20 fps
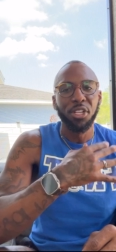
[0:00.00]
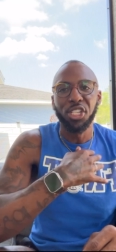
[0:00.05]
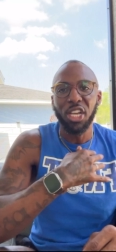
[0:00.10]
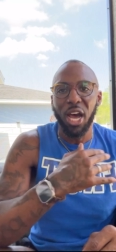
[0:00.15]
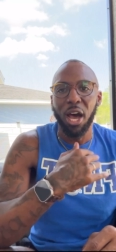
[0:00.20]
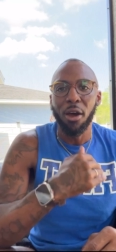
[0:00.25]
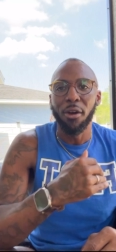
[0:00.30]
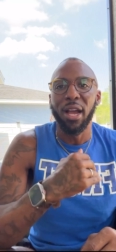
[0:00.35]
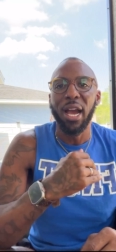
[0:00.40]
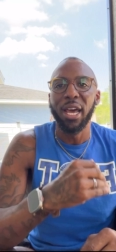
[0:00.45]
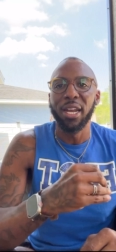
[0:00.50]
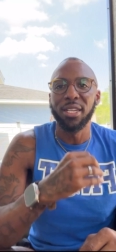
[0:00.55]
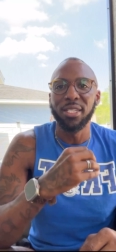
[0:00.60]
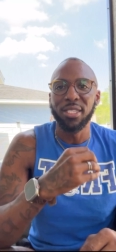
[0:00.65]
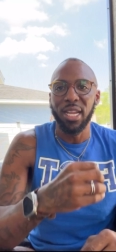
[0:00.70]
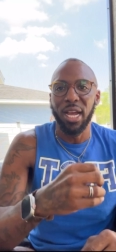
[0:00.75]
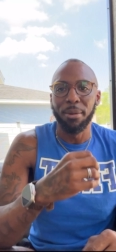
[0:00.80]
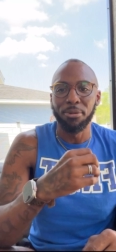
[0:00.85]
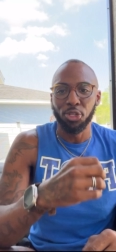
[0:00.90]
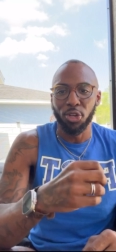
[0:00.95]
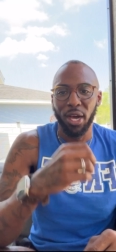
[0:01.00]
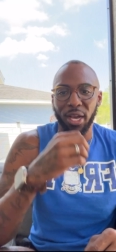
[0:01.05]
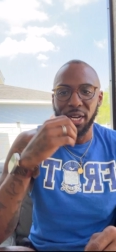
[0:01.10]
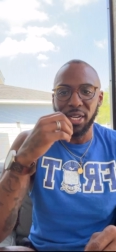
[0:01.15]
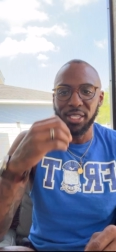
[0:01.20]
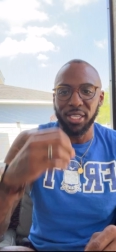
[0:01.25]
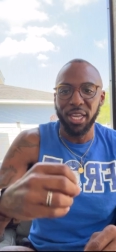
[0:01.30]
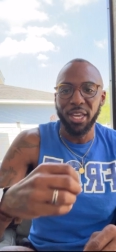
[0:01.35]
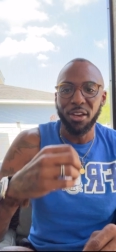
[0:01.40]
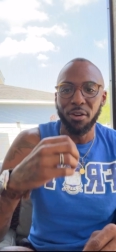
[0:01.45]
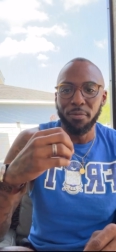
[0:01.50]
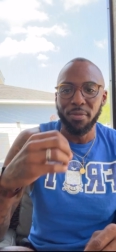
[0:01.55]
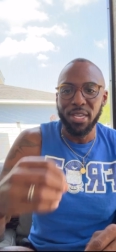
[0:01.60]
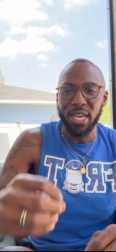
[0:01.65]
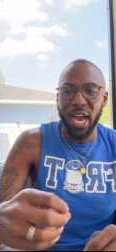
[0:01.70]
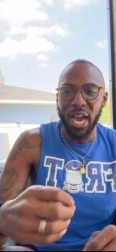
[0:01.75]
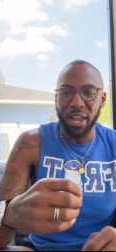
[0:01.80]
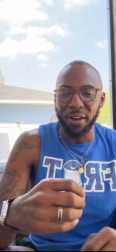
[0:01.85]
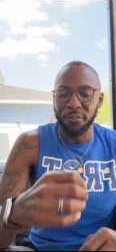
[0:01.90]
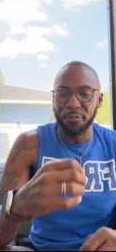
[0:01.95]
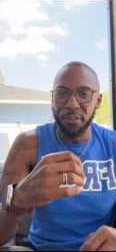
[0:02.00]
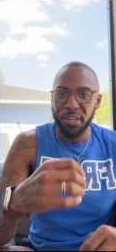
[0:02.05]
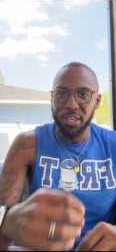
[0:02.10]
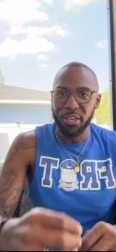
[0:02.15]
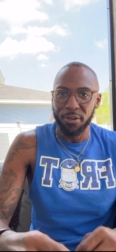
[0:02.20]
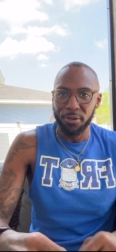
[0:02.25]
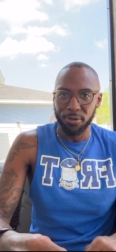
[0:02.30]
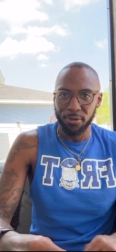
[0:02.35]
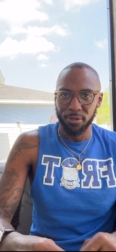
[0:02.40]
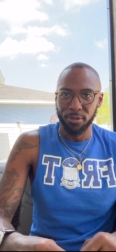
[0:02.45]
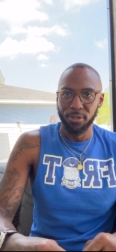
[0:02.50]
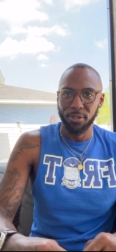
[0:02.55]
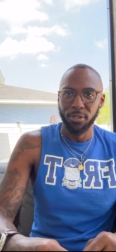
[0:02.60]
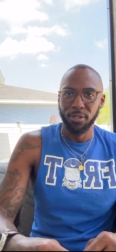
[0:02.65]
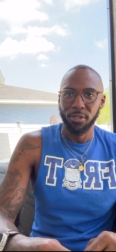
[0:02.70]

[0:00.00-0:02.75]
But y'all gotta stop trying to tell me how to feel.